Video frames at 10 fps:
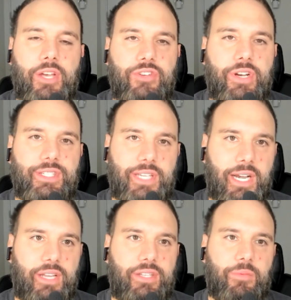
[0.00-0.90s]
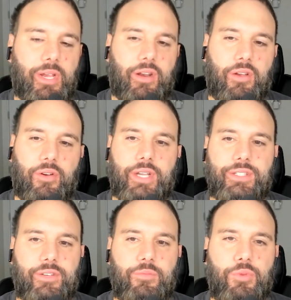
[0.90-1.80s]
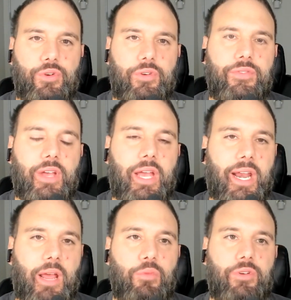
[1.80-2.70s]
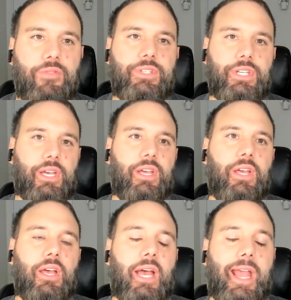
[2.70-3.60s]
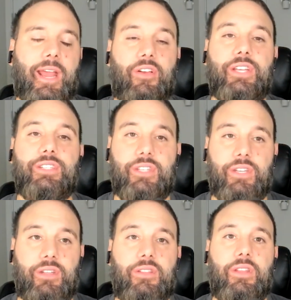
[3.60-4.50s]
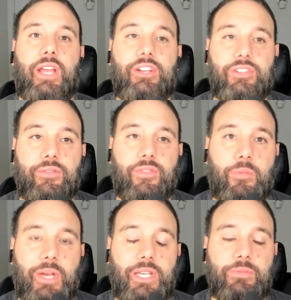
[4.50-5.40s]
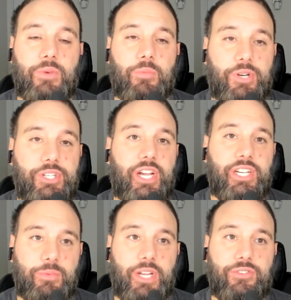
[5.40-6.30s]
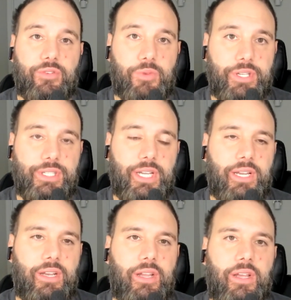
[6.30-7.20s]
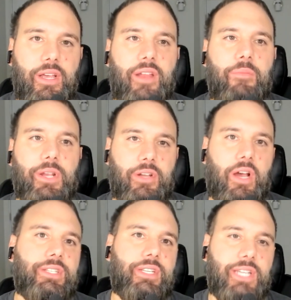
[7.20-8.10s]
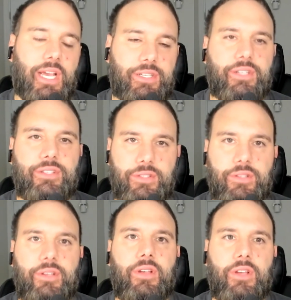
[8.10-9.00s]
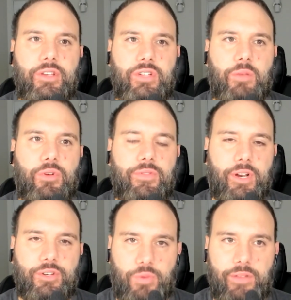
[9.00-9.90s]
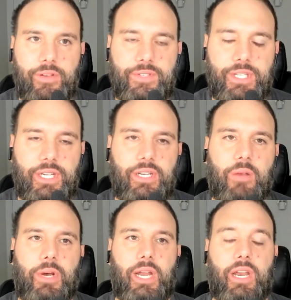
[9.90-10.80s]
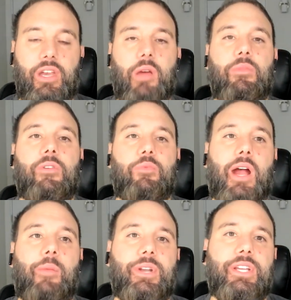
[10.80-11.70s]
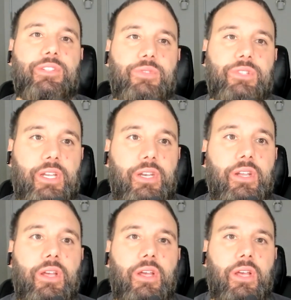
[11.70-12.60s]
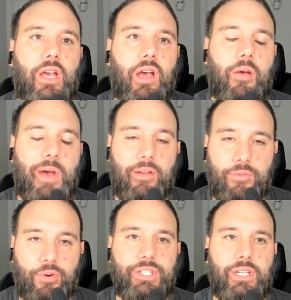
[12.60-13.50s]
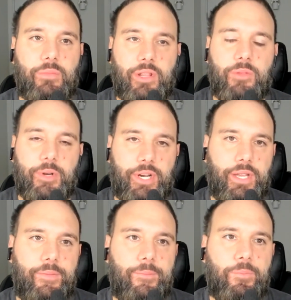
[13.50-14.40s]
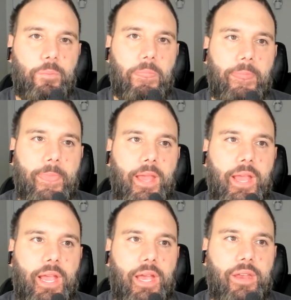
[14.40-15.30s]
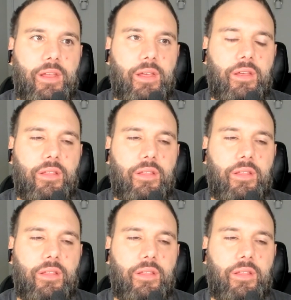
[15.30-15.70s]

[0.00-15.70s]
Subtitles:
So I decided to make an aggressive move, and I analyzed the nation for the best appreciation potential in real estate and picked Austin, Texas. So I moved there in 2015 and bought a number of properties within about 14-month period. And